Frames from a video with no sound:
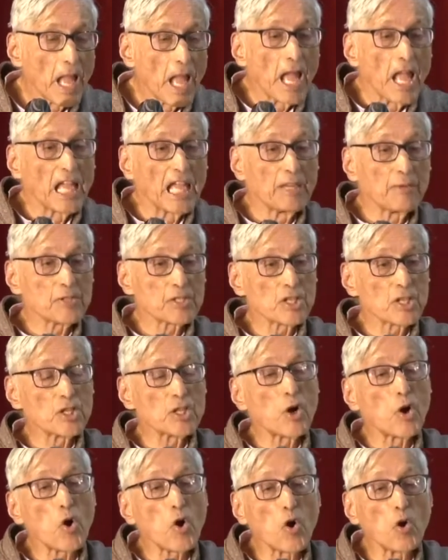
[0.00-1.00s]
He was in
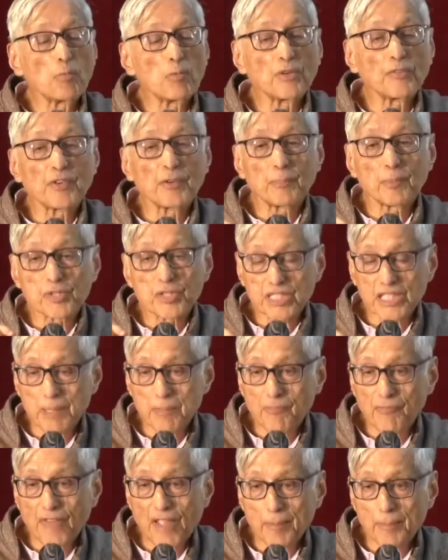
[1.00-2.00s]
the home of a
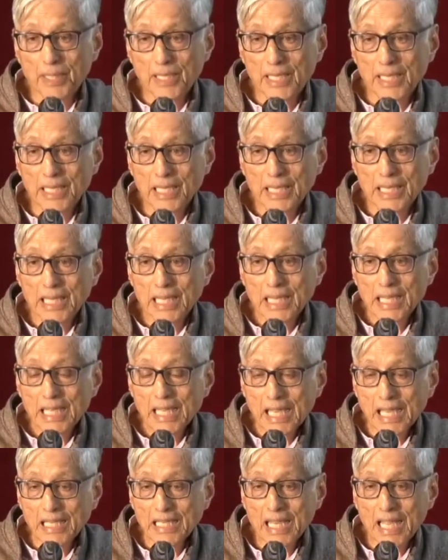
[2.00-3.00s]
Muslim family
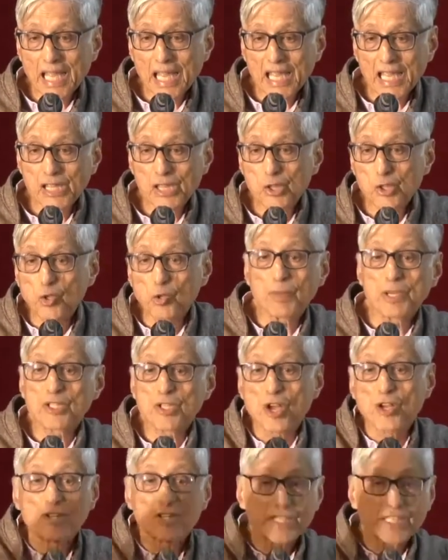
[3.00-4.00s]
in a Hindu
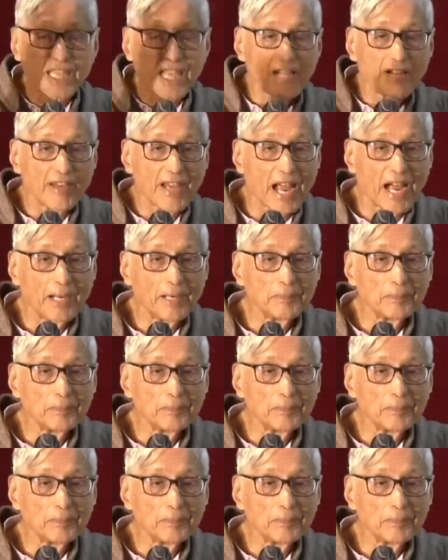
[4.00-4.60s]
majority area.